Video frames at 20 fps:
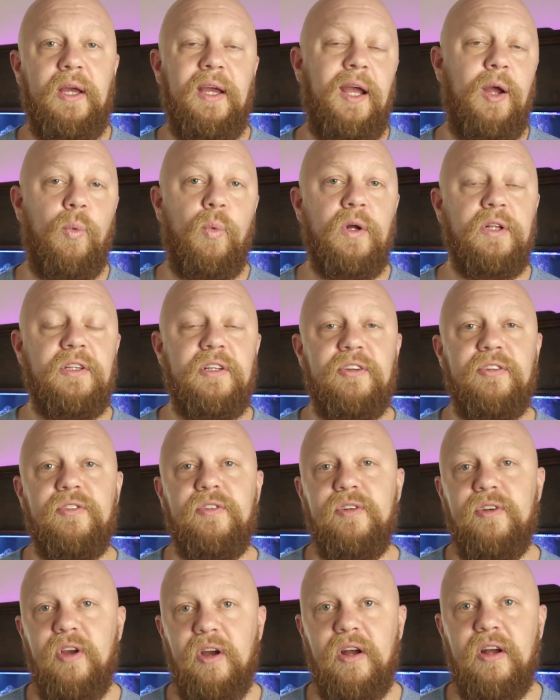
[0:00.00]
And what this
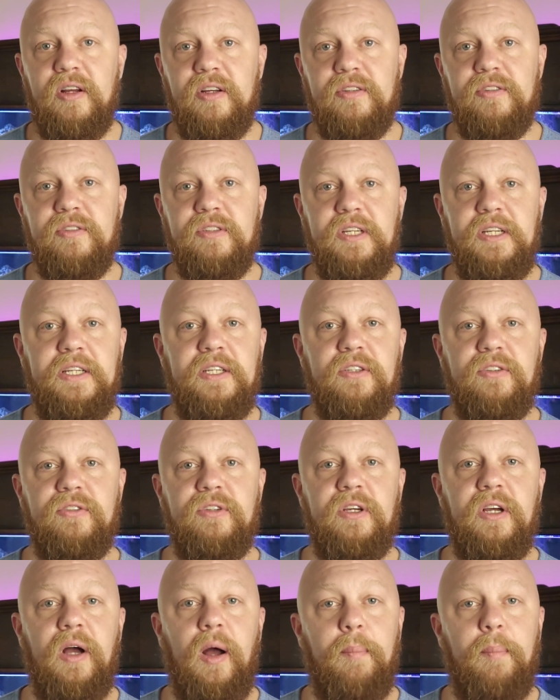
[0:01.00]
does is